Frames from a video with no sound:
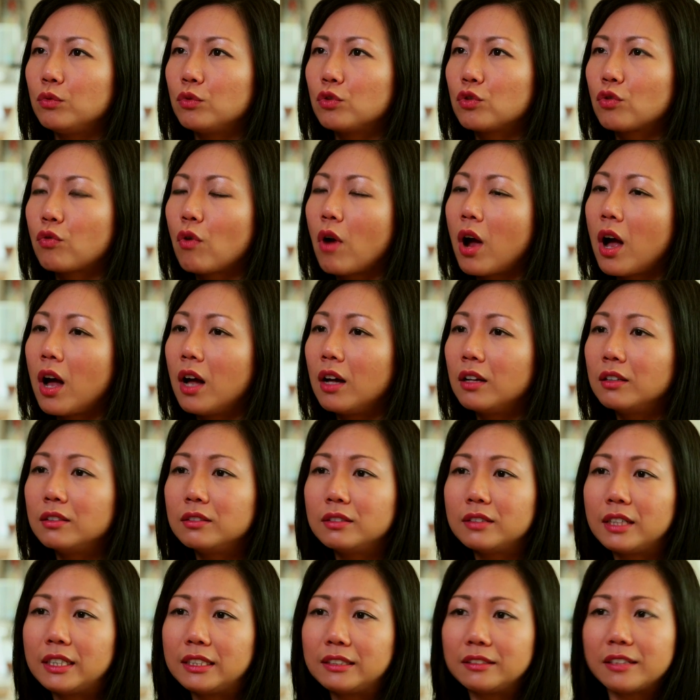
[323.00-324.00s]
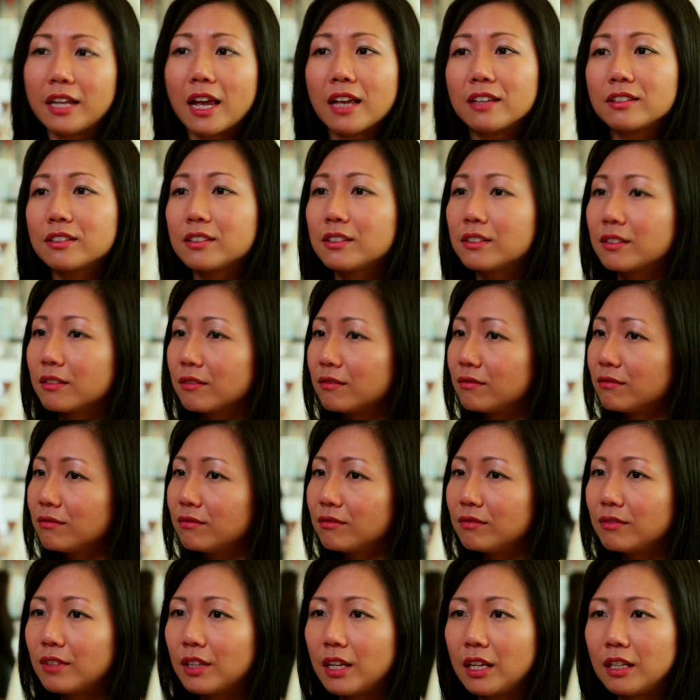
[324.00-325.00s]
trial and test
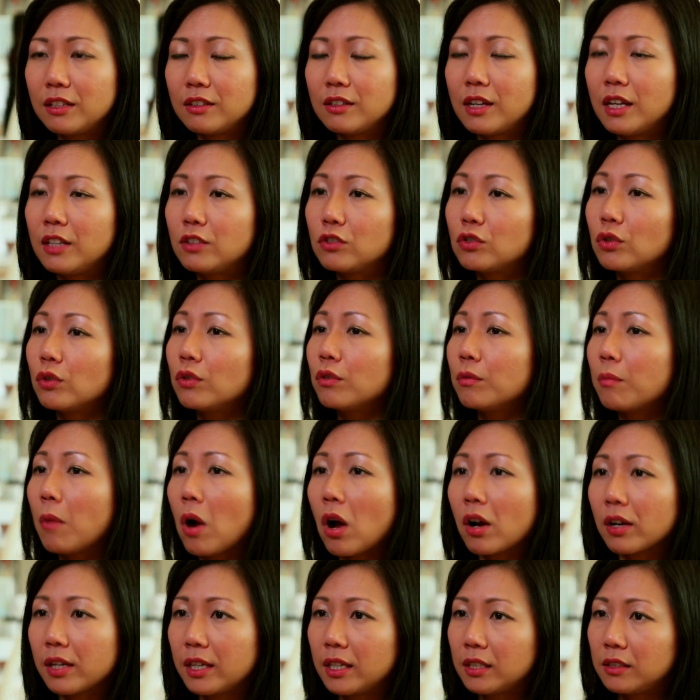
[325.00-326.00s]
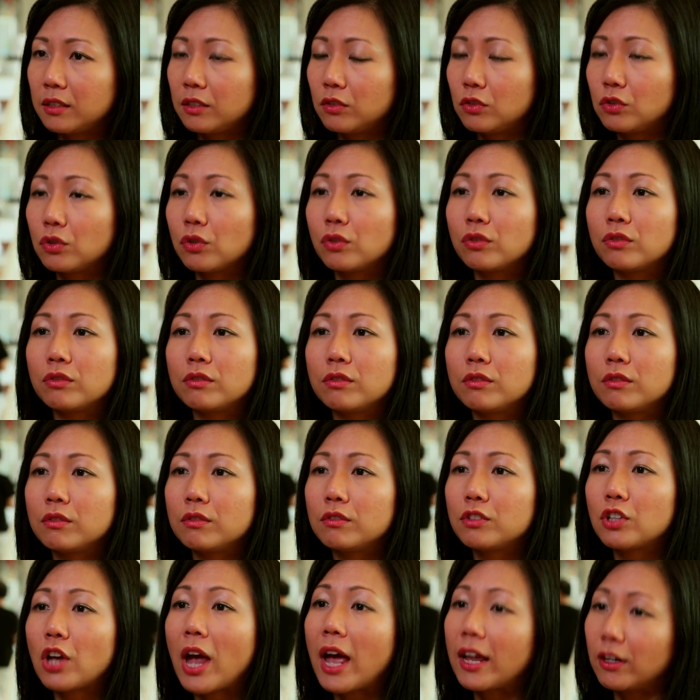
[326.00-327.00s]
in certain markets and
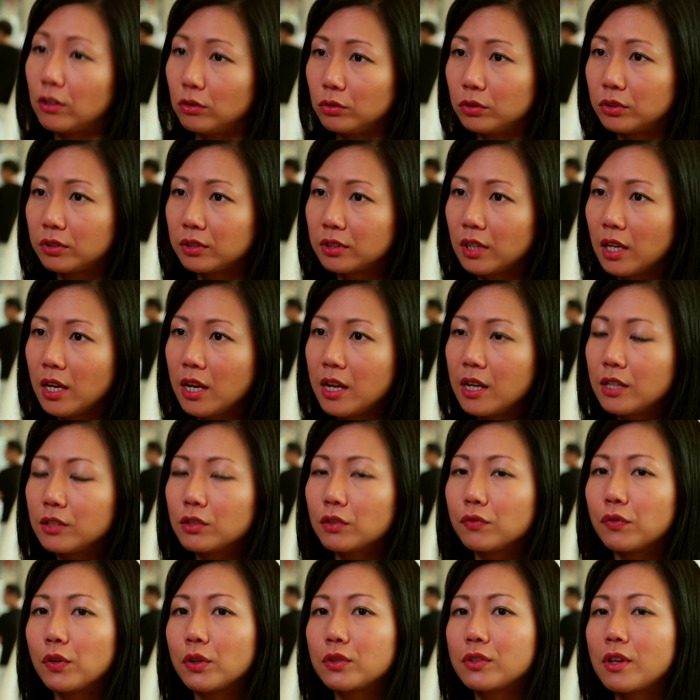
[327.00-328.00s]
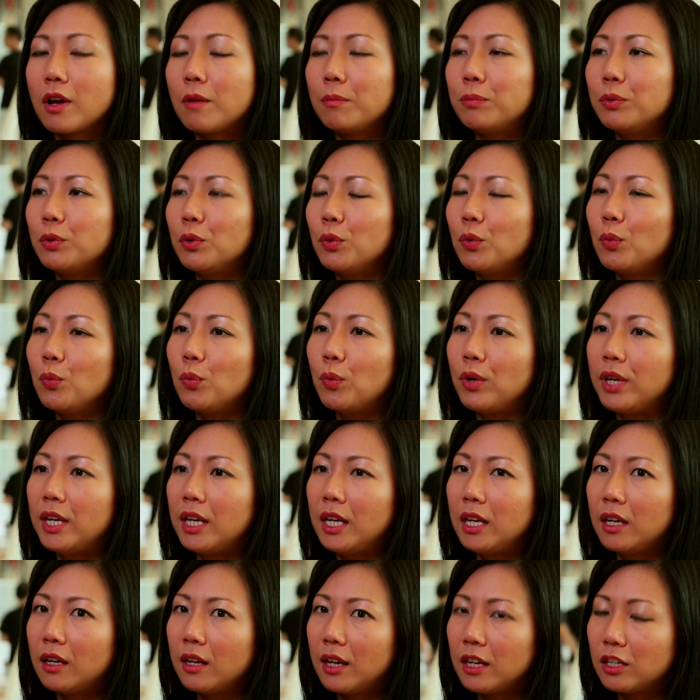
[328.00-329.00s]
certain channels. So for example,
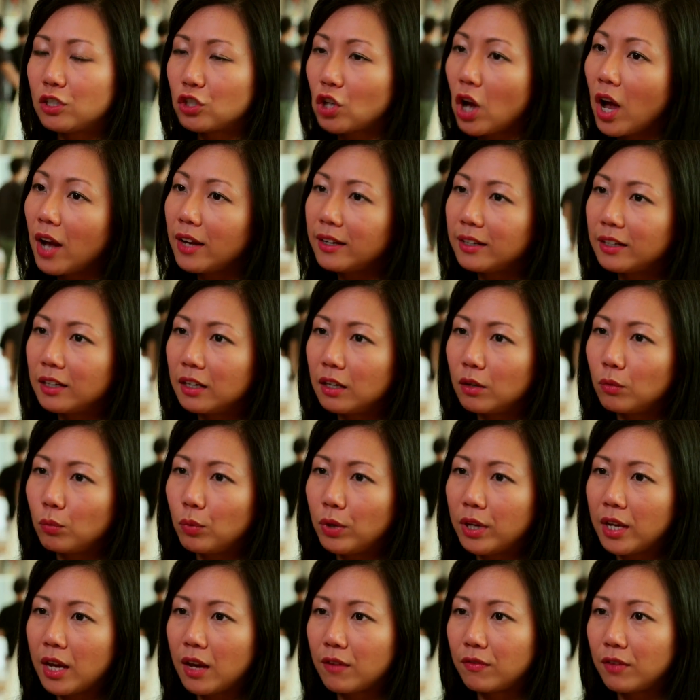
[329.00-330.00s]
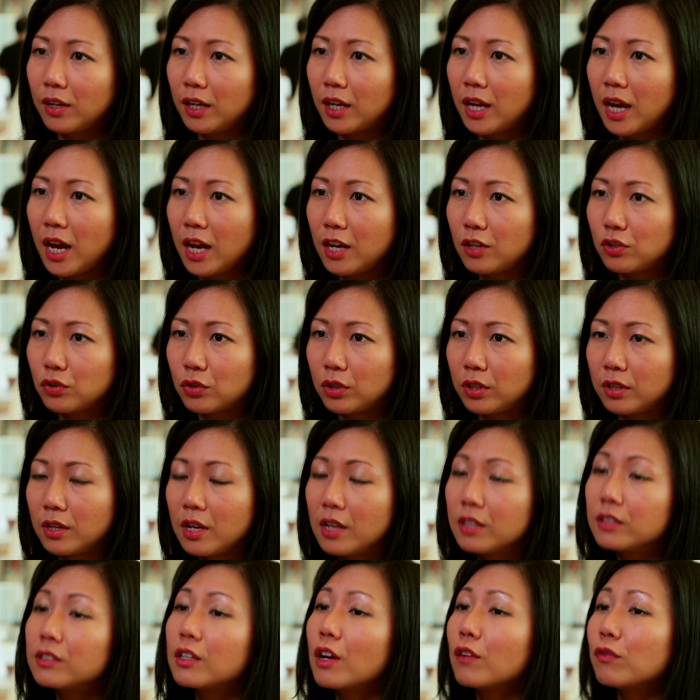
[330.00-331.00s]
in China, we have engaged in
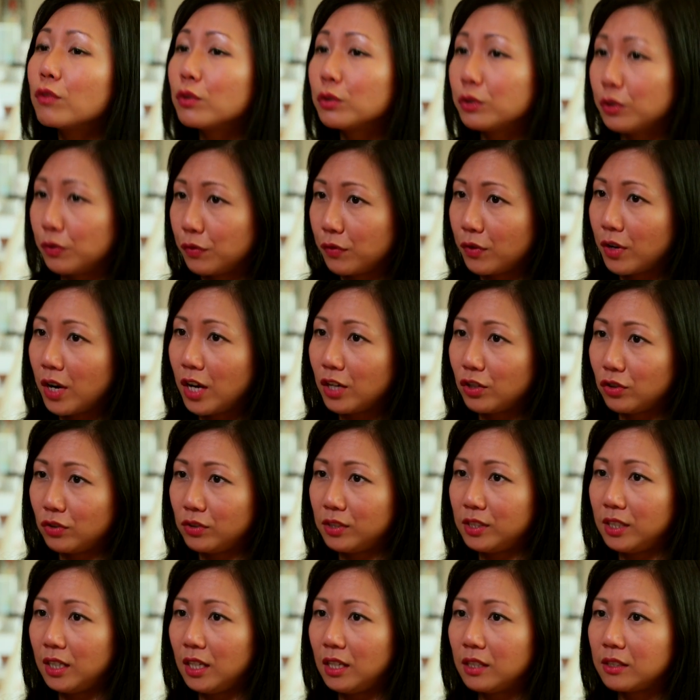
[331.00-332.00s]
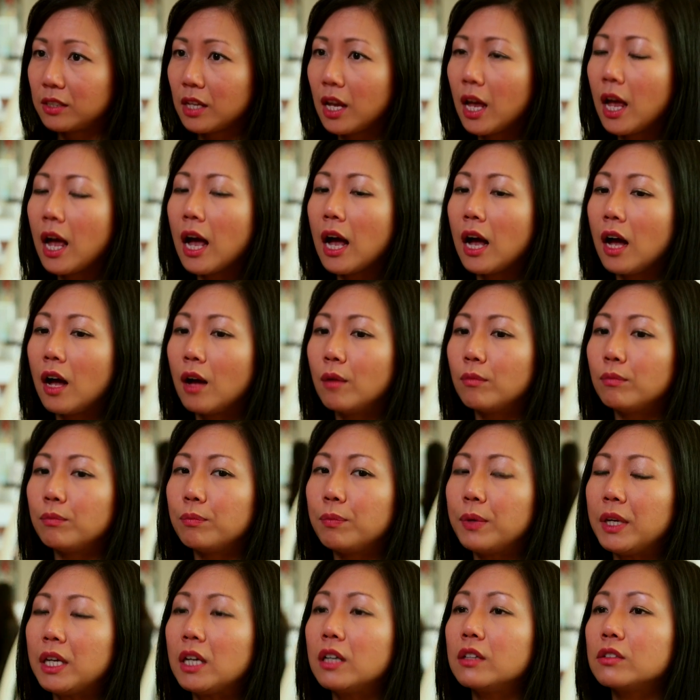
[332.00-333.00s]
several different agencies
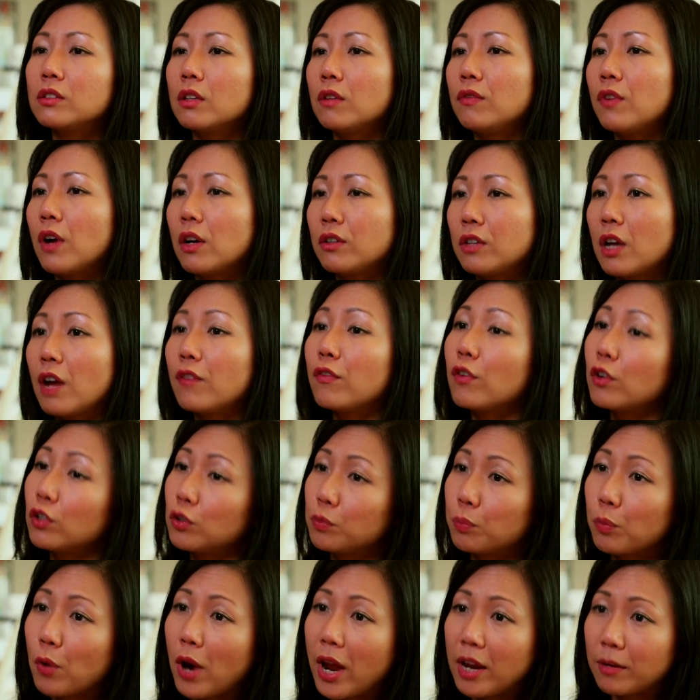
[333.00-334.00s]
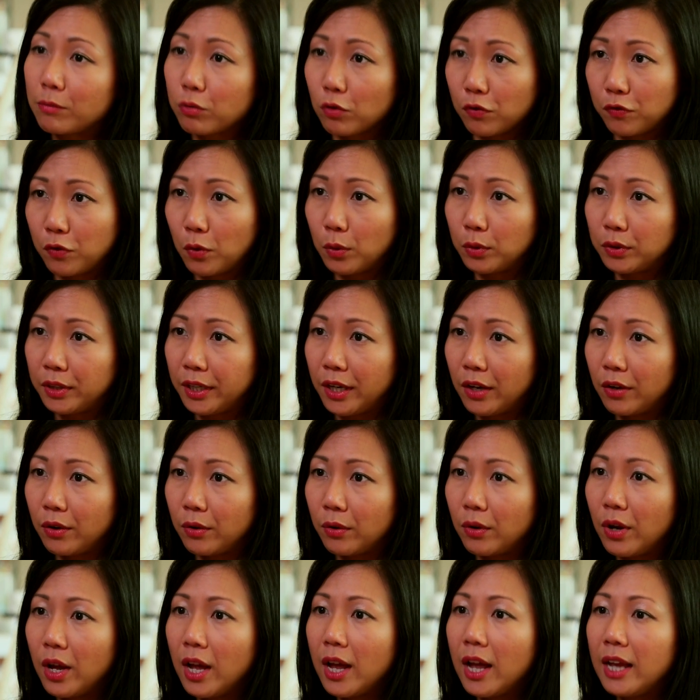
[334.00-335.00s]
because of our diverse brand
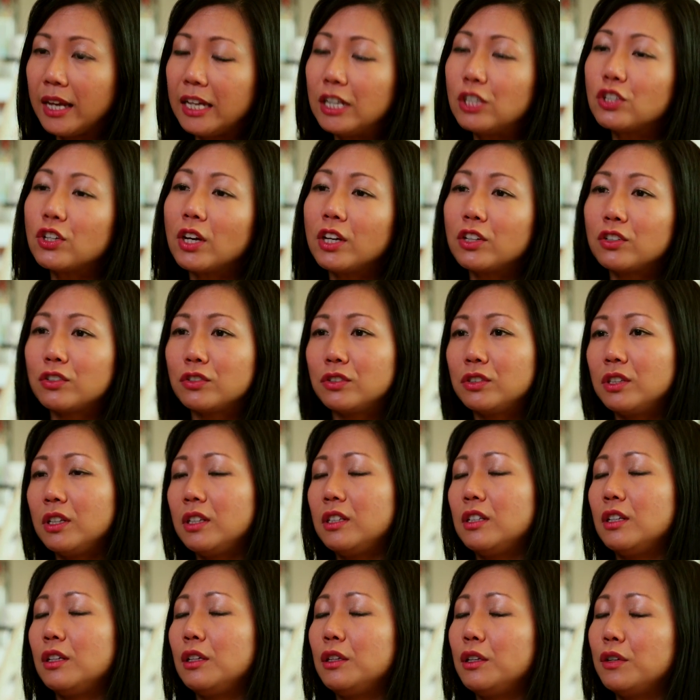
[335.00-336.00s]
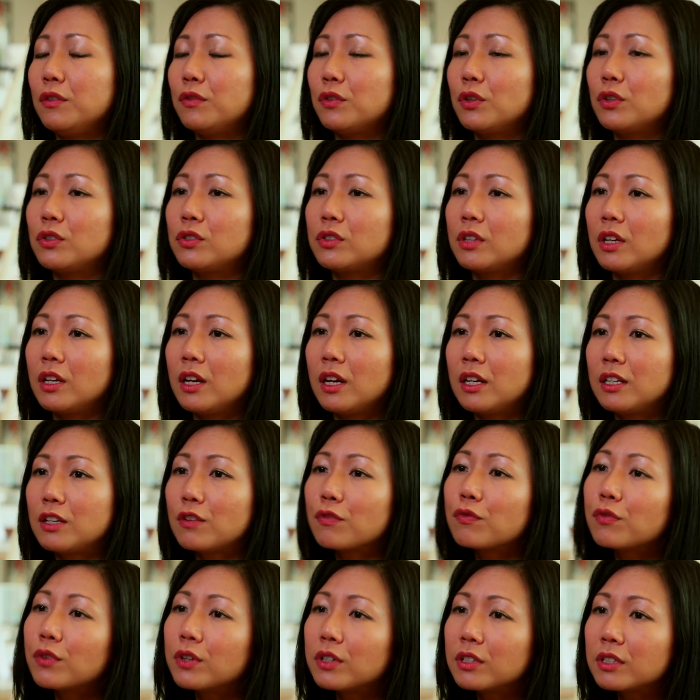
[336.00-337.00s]
portfolio. Each agency delivers a
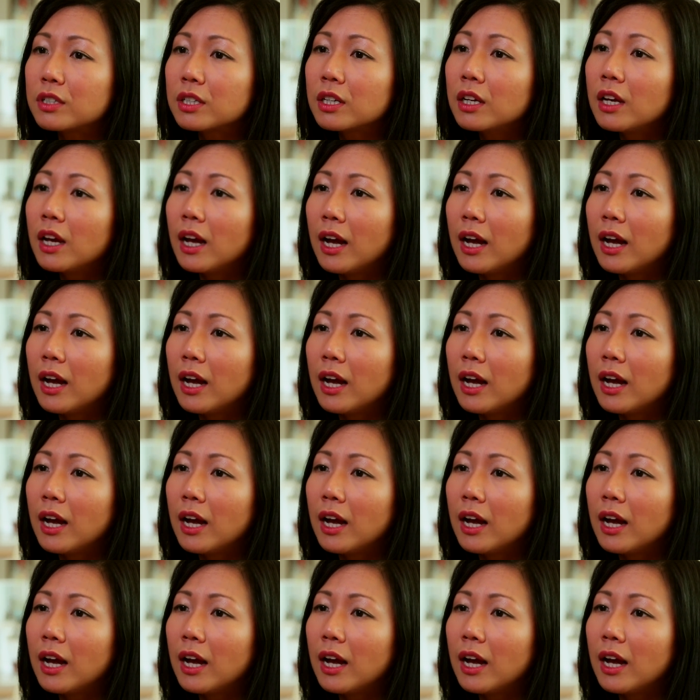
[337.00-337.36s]
different